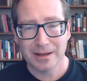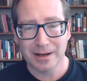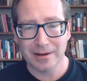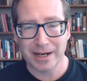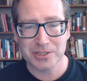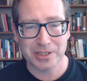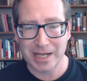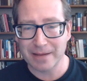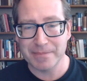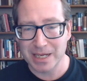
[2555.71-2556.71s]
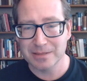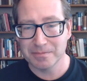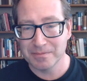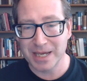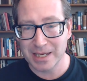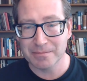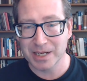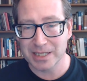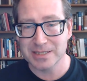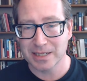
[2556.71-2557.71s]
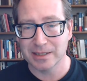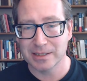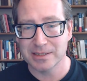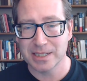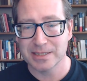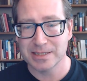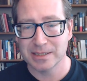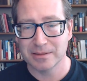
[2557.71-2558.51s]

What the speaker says: are actually not making money selling the testing.